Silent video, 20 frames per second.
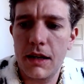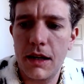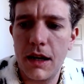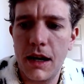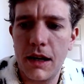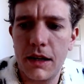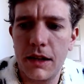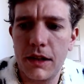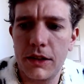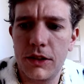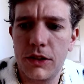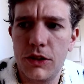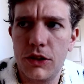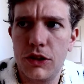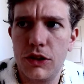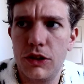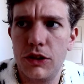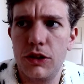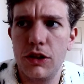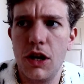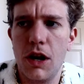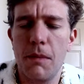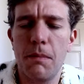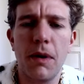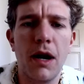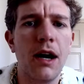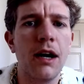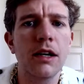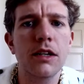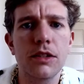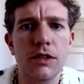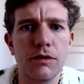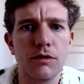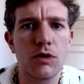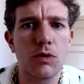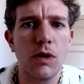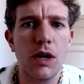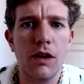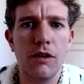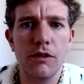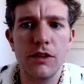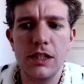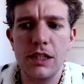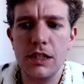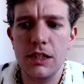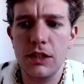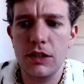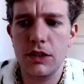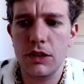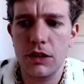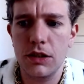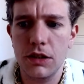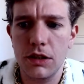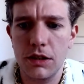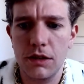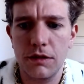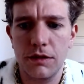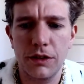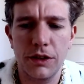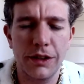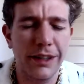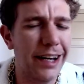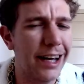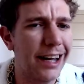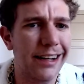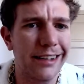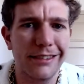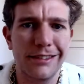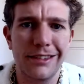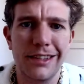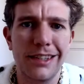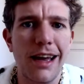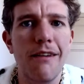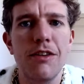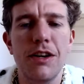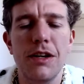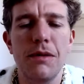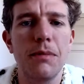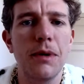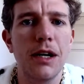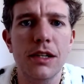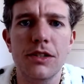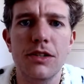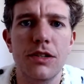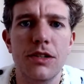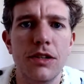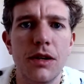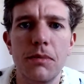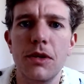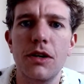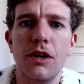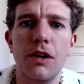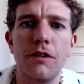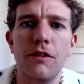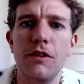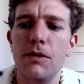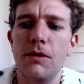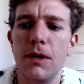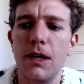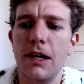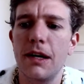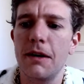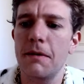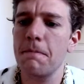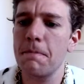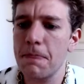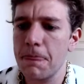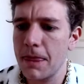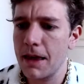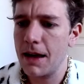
Got a, a box of 12 of these for like 70 bucks or something off eBay.